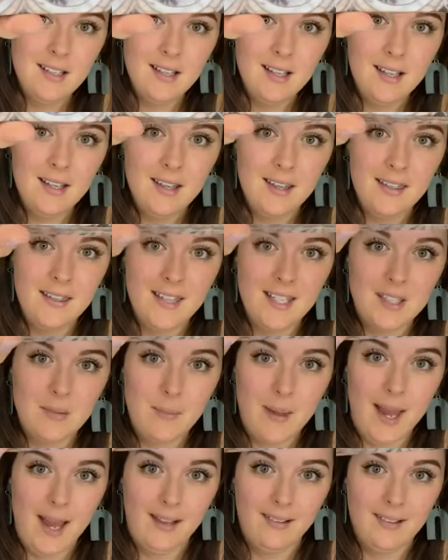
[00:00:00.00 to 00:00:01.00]
this
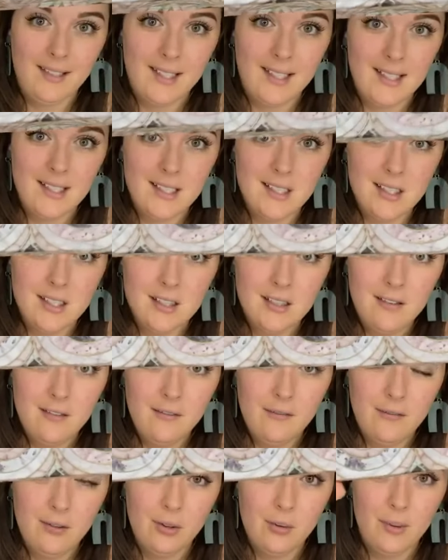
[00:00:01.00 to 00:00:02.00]
palette is,
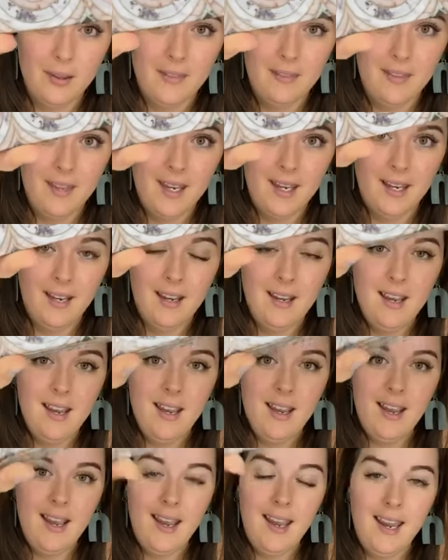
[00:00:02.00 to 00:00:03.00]
for one thing.
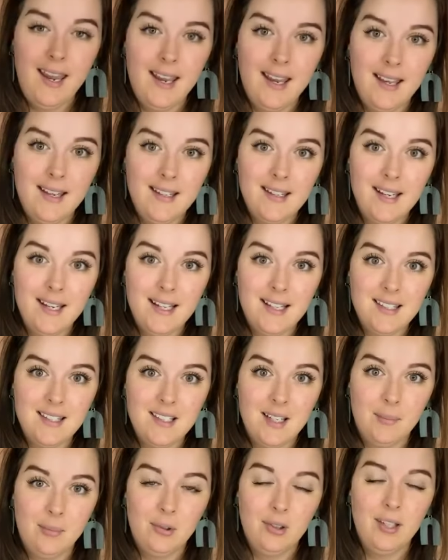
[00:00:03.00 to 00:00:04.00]
And it's
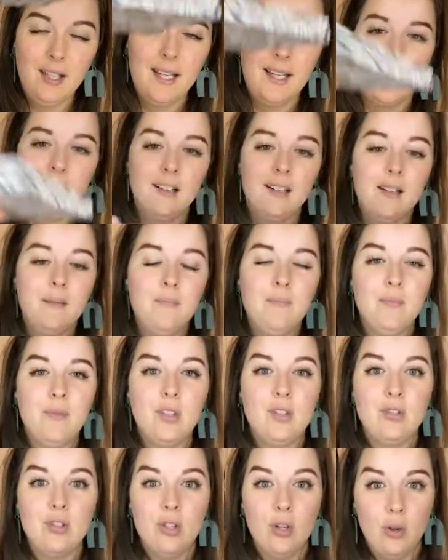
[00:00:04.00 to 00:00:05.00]
double layered.
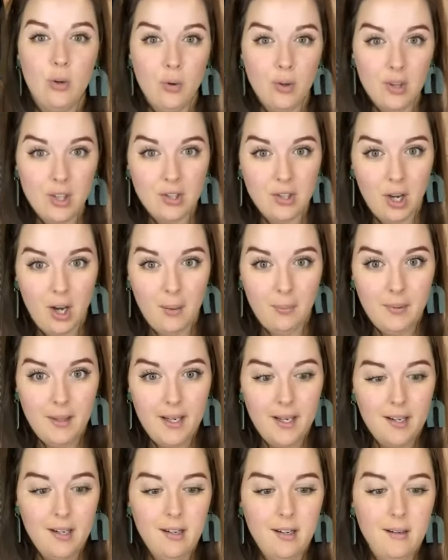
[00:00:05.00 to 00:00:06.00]
So the top
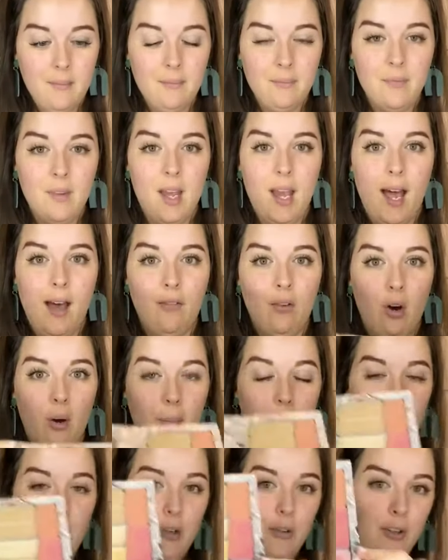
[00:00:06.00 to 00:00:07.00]
layer, I have all my
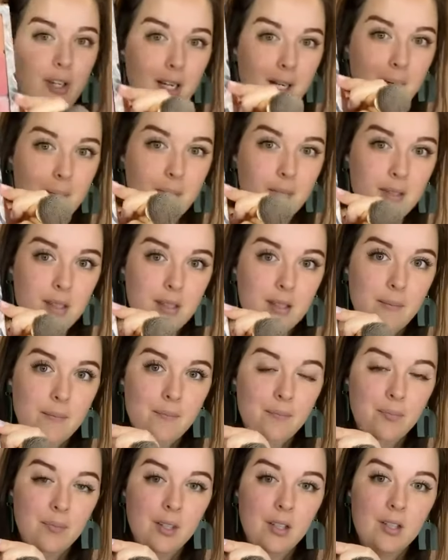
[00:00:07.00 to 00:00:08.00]
creams.
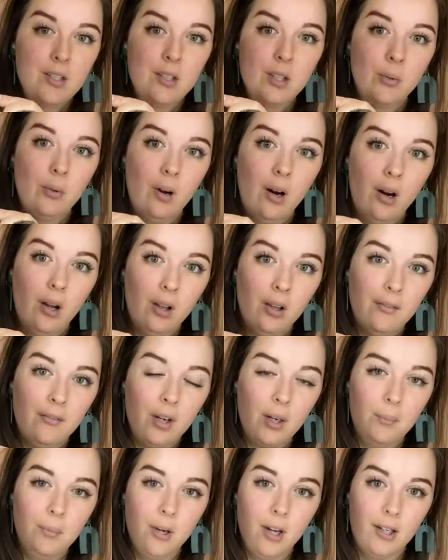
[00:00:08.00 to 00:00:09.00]
So all of our
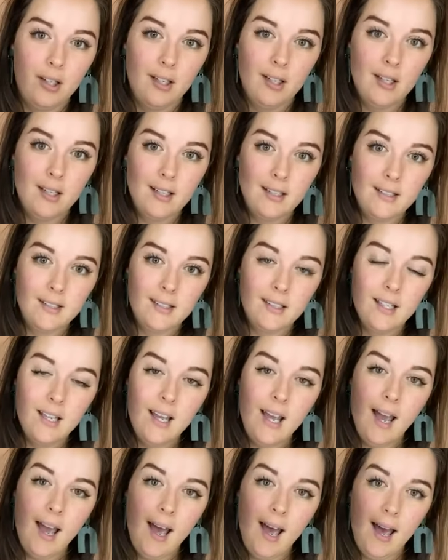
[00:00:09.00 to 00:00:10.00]
products
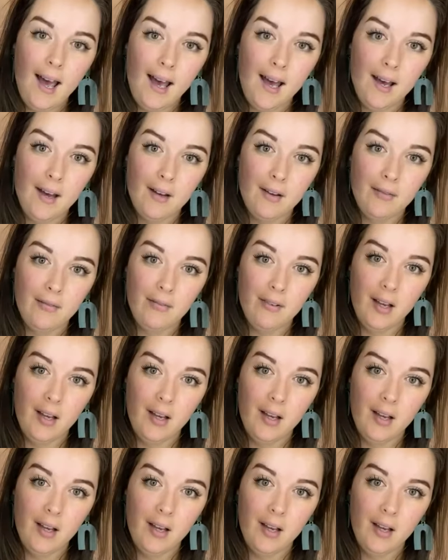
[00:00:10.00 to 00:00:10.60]
have